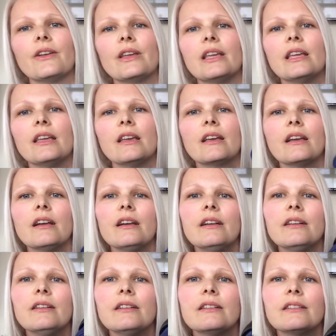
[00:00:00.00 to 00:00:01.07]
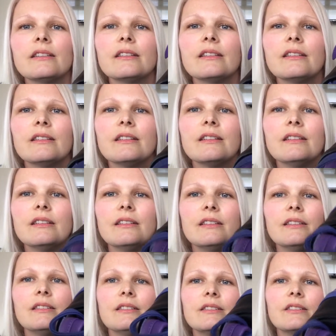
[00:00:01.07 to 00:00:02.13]
here you go.
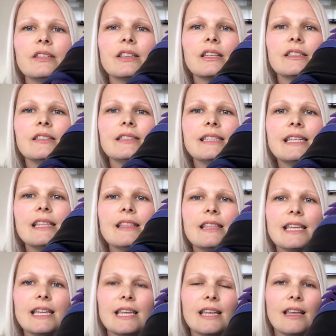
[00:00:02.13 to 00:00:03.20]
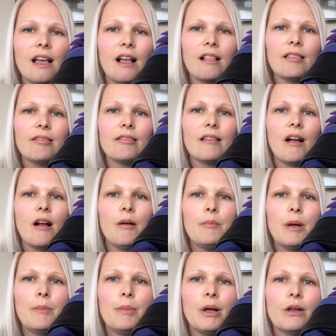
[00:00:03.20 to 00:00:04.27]
So you can see the
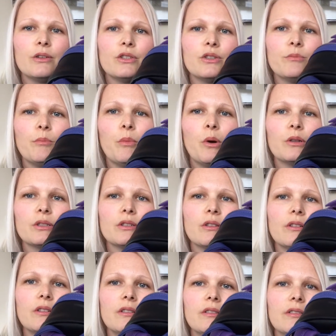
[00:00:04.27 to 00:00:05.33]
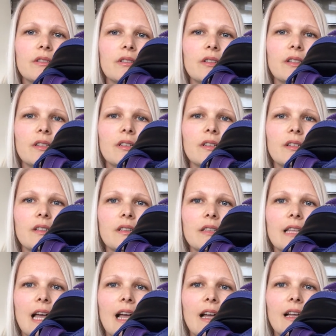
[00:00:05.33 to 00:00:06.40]
llama potion bottle
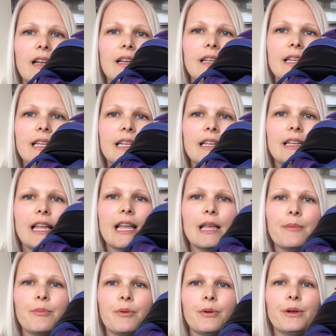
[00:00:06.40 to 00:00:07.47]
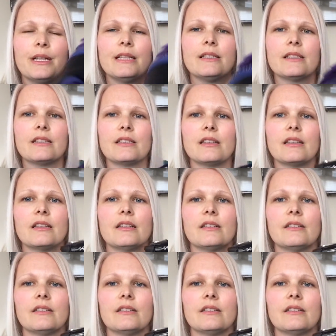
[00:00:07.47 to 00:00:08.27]
there in a print.